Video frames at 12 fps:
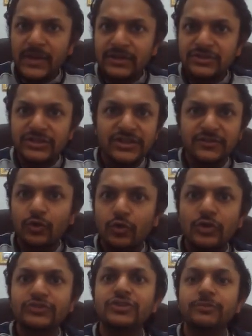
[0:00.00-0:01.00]
So there's no
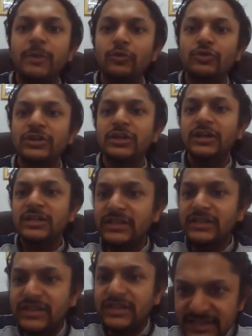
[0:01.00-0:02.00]
question about
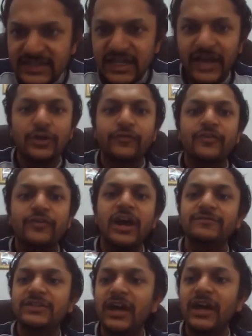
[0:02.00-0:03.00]
these kind of
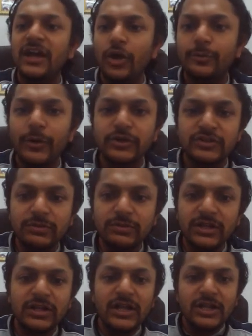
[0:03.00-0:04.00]
graphs, they are not
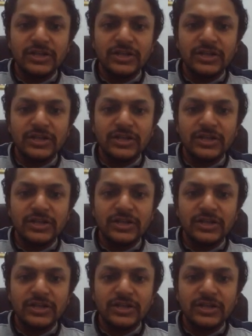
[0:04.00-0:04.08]
possible.